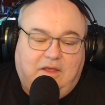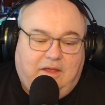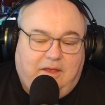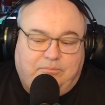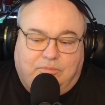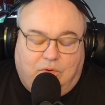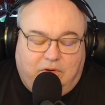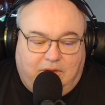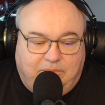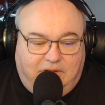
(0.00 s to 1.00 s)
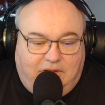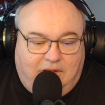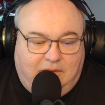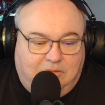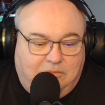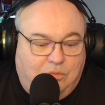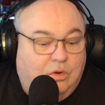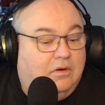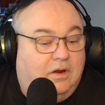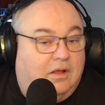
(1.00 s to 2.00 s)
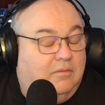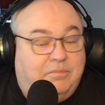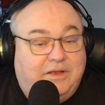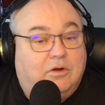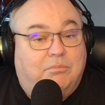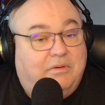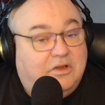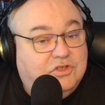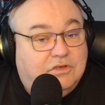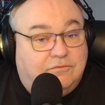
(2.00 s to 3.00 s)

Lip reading: It brought up a bigger budget